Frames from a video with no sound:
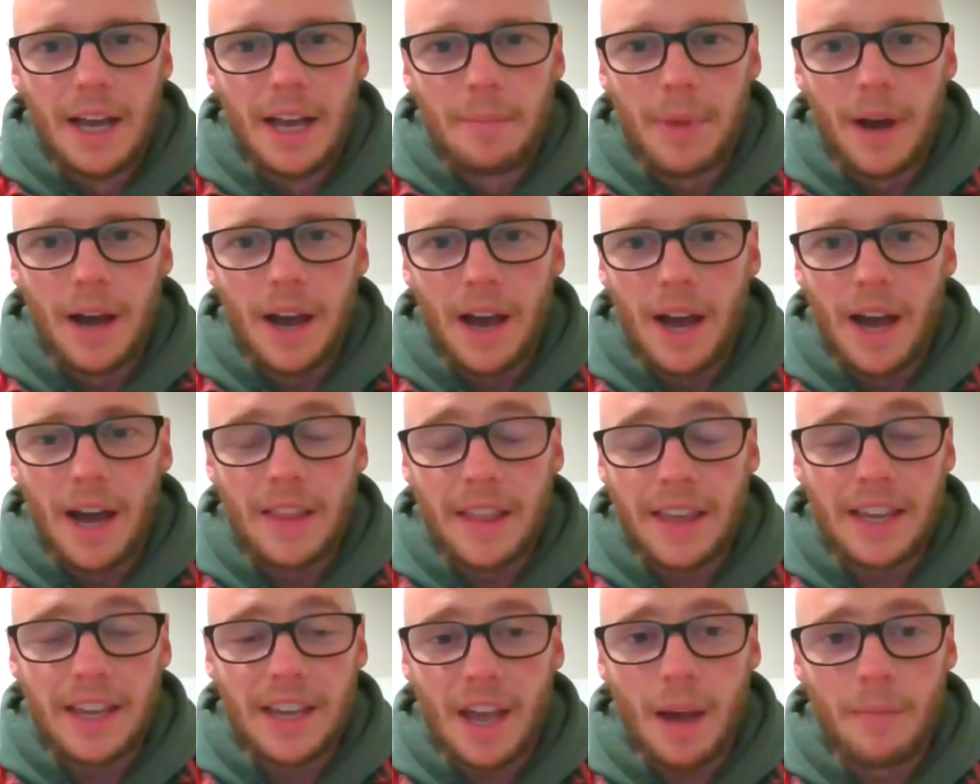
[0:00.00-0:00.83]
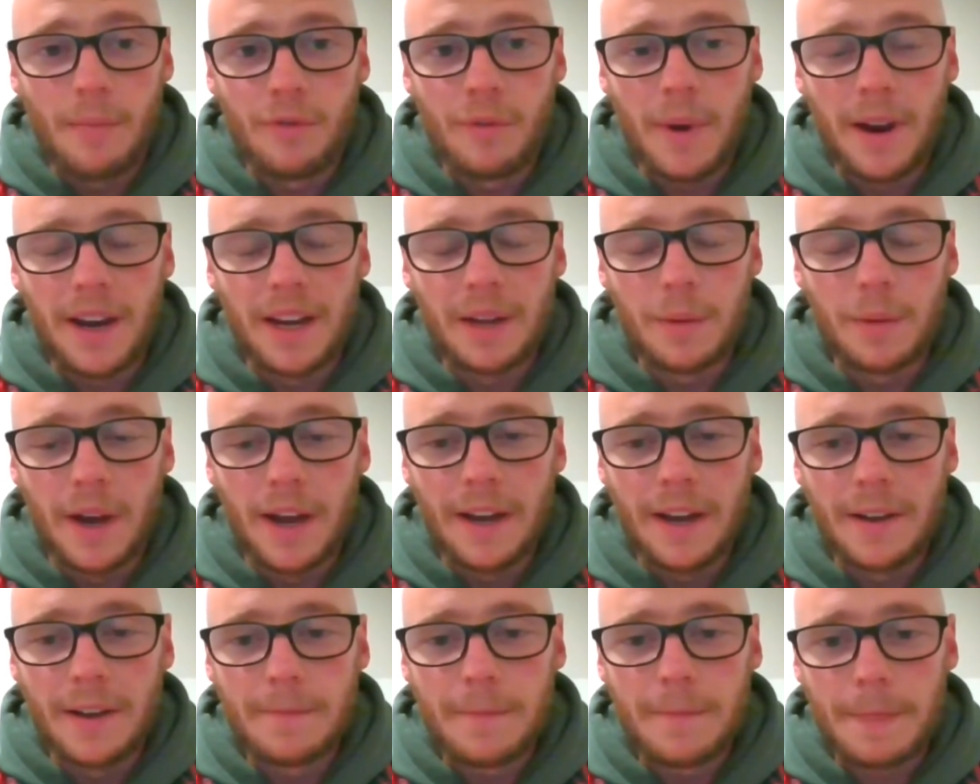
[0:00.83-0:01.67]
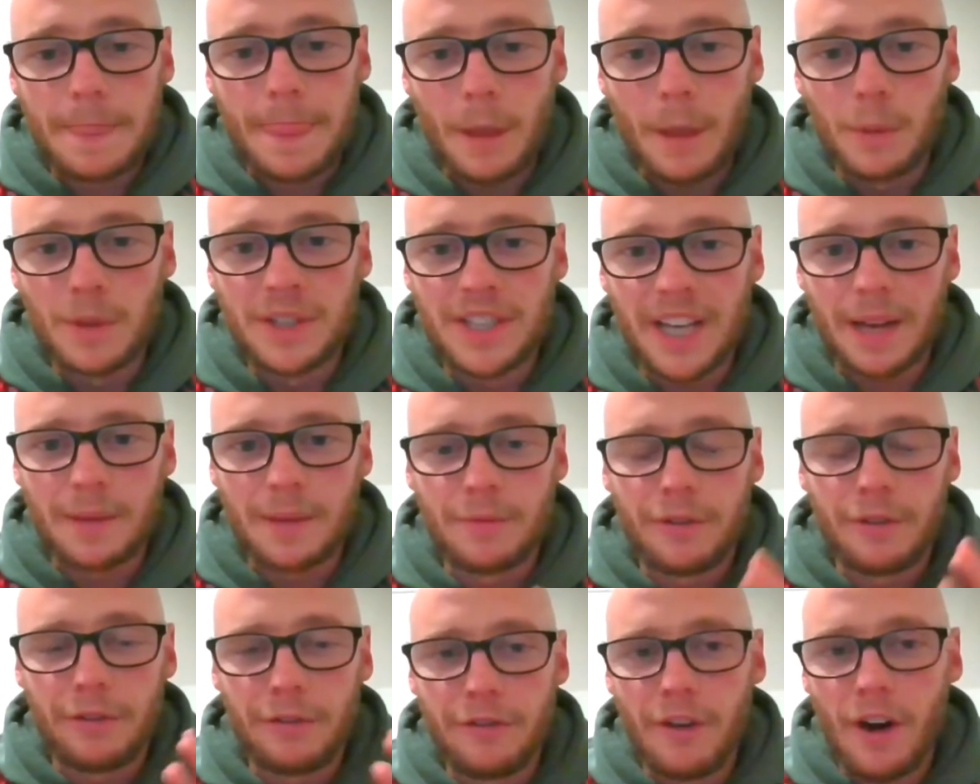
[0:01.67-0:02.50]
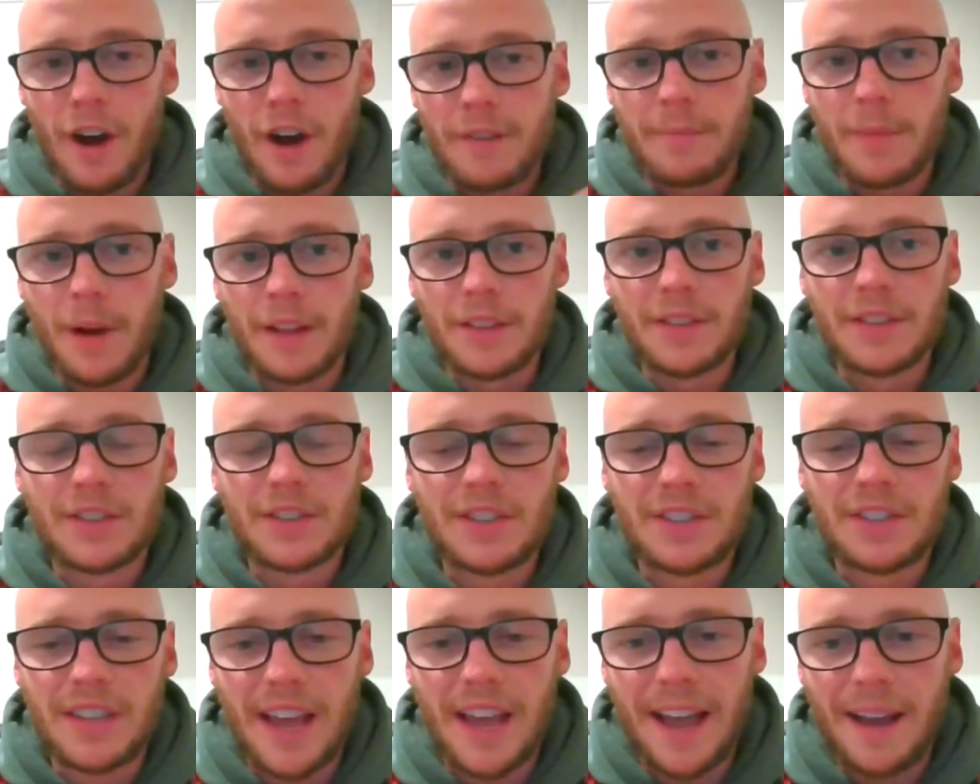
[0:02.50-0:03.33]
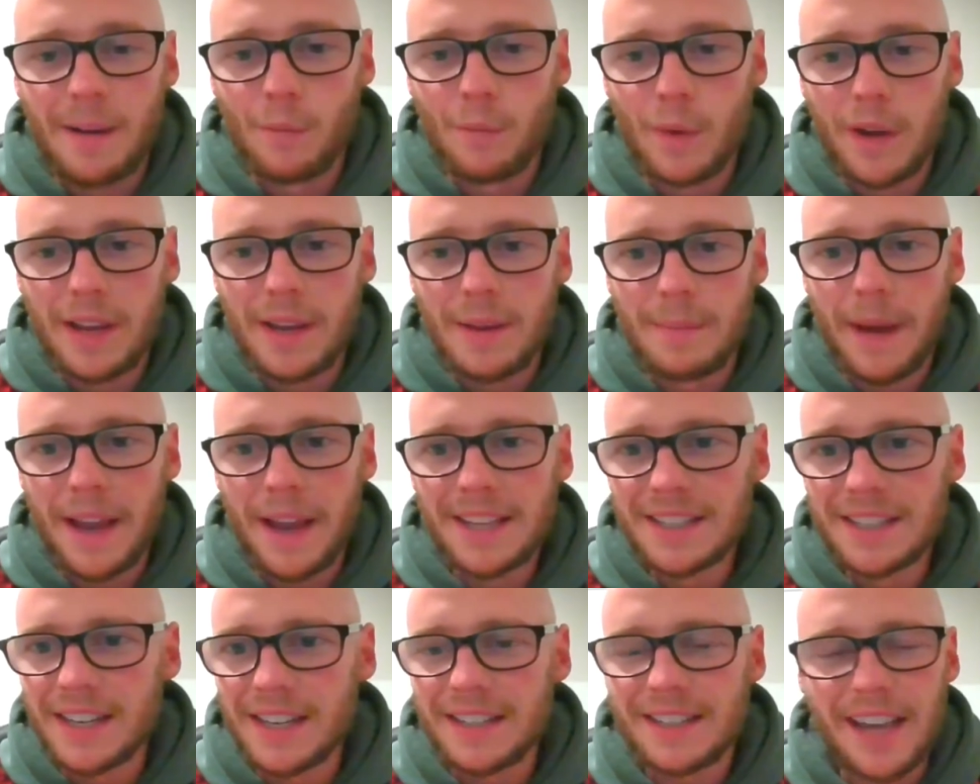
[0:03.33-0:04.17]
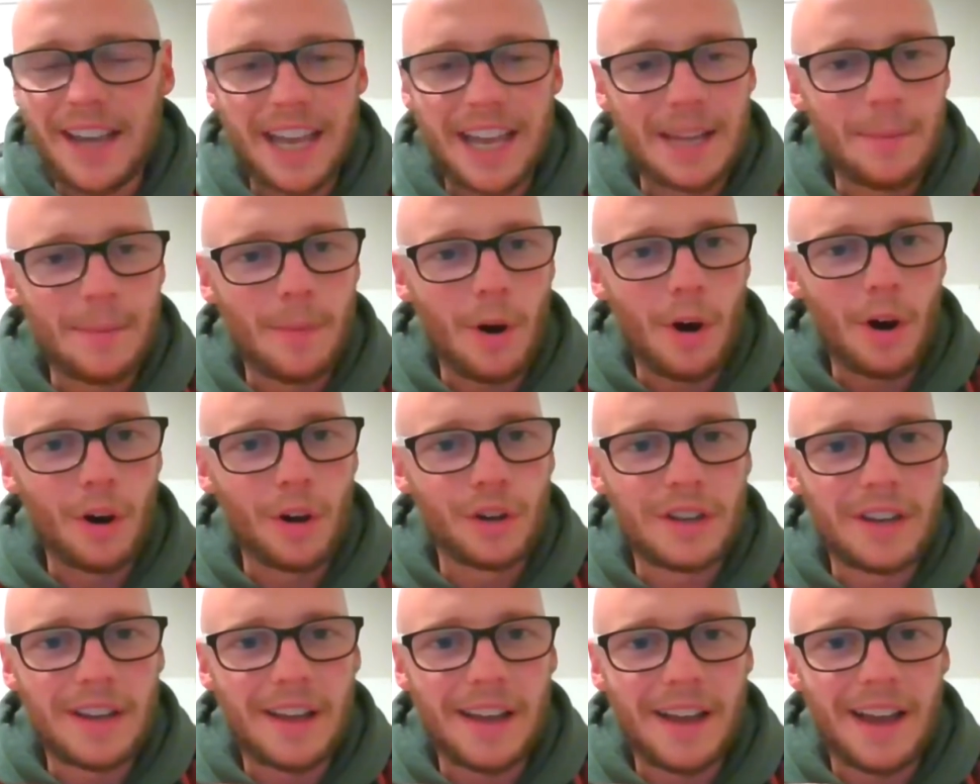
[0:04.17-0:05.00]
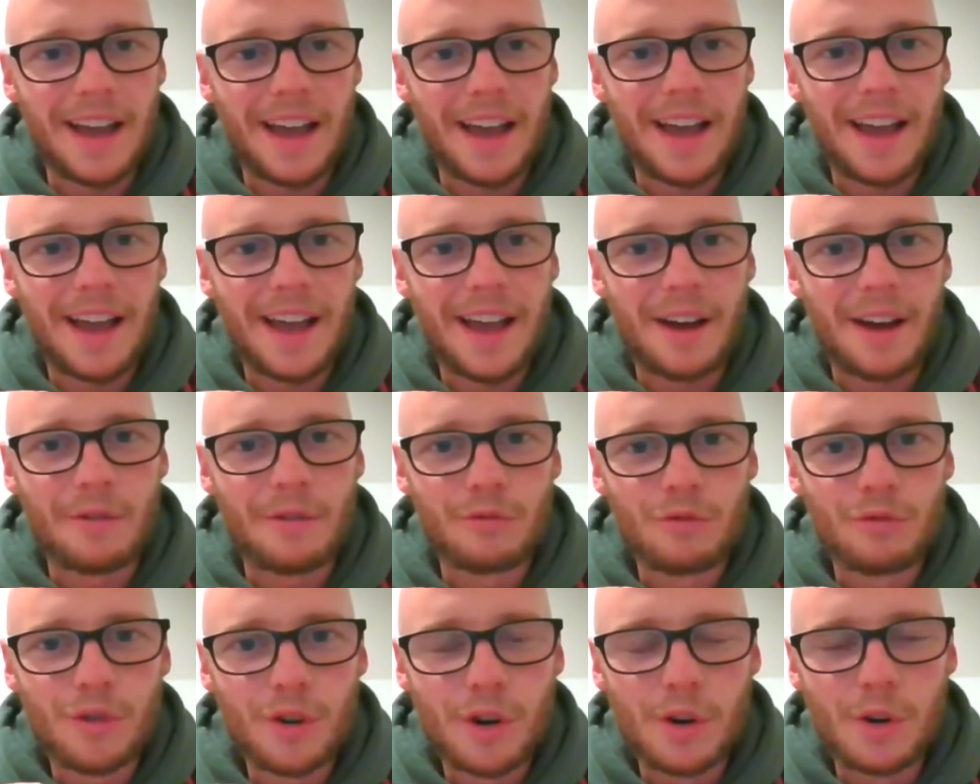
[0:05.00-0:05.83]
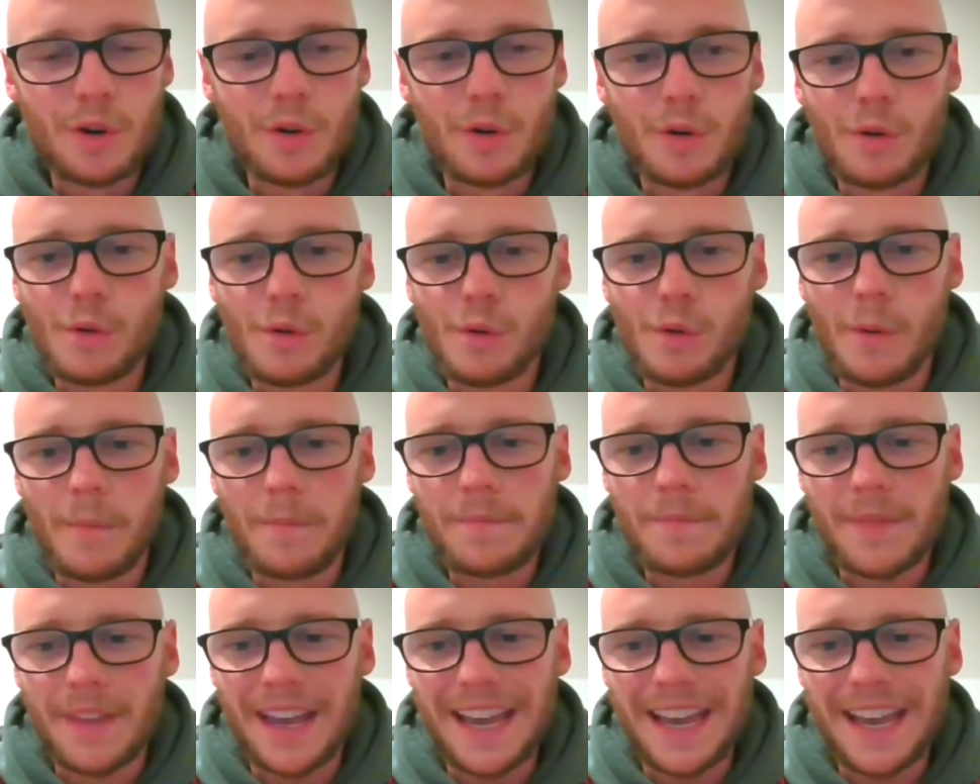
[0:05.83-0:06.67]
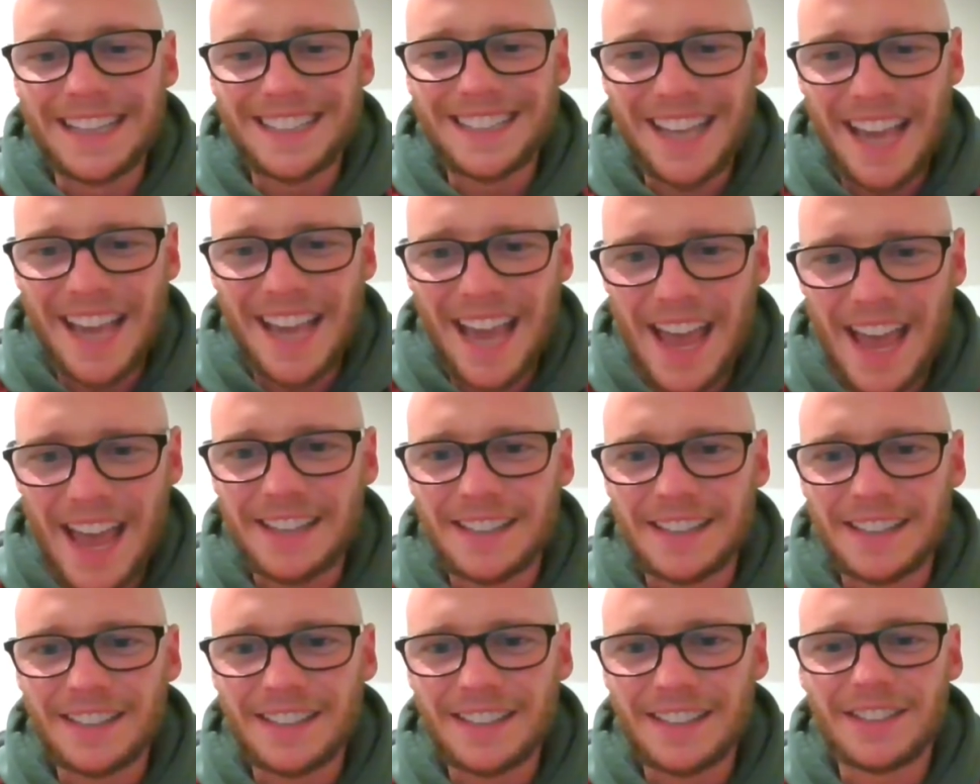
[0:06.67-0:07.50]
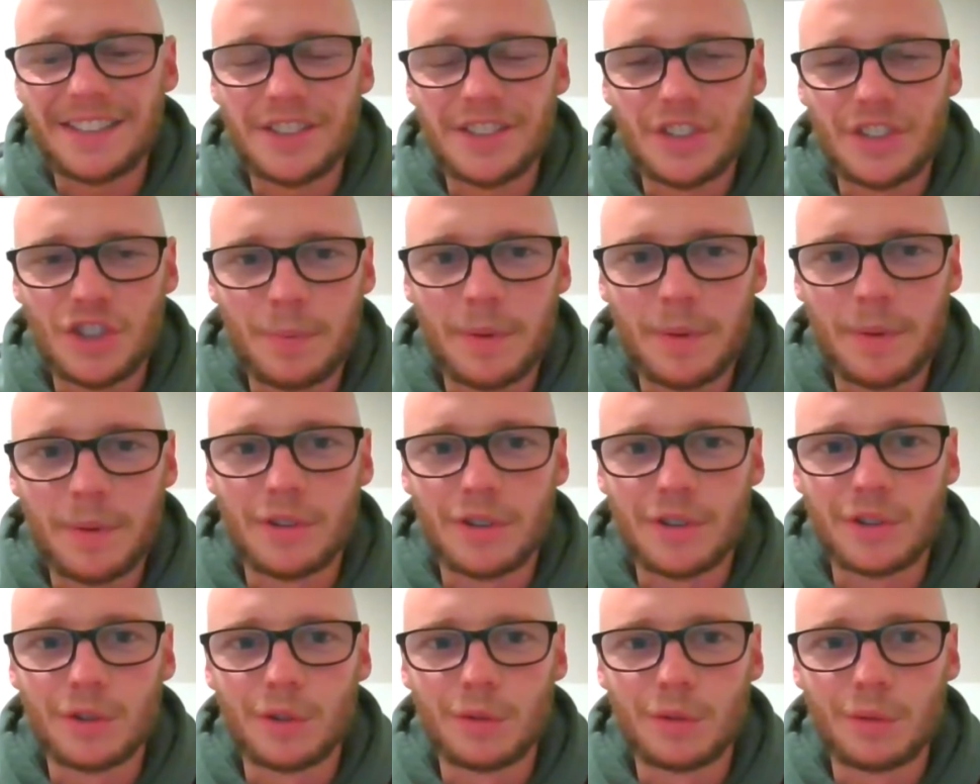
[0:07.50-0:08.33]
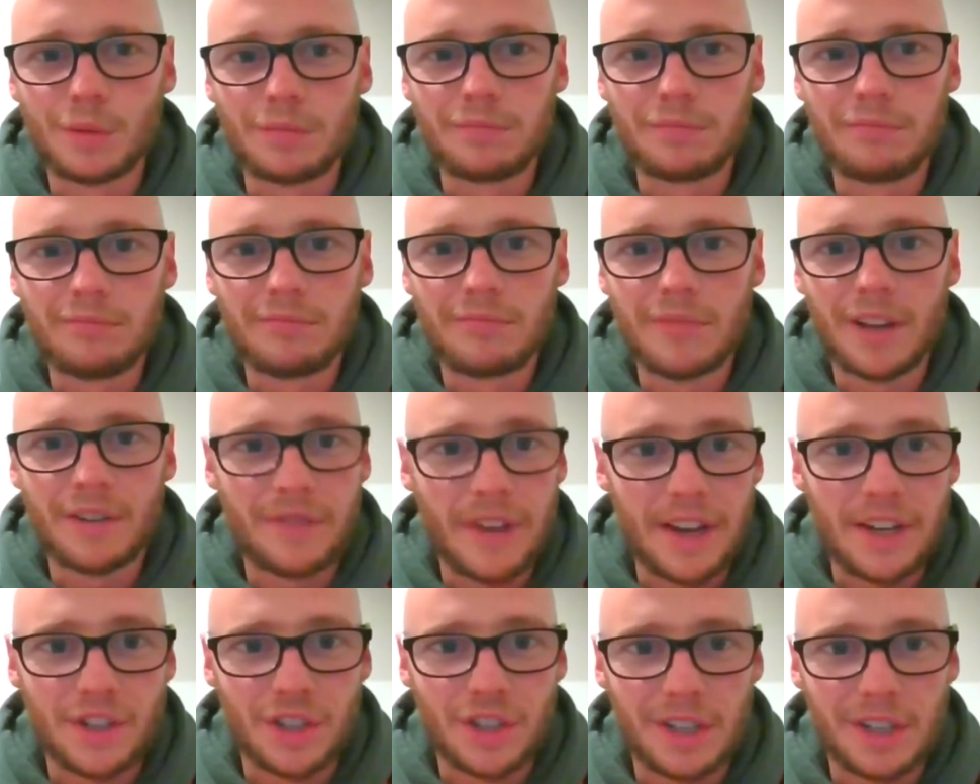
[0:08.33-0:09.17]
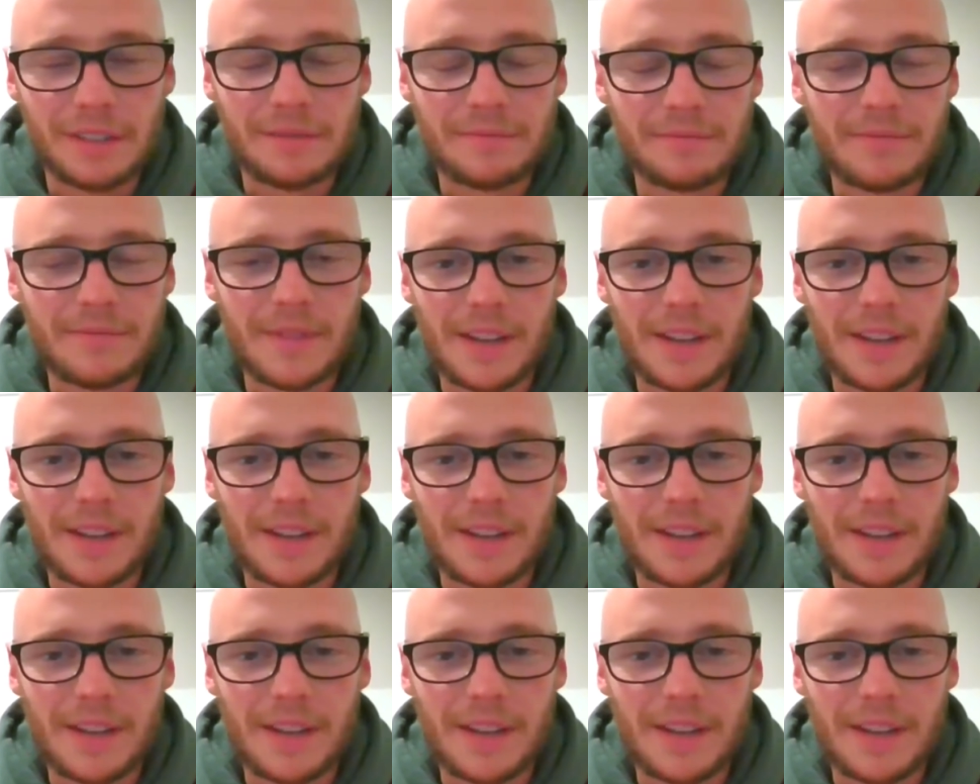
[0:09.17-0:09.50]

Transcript: but they can come from anywhere. We take them for 5 months, and we basically take them on a real intense spiritual adventure.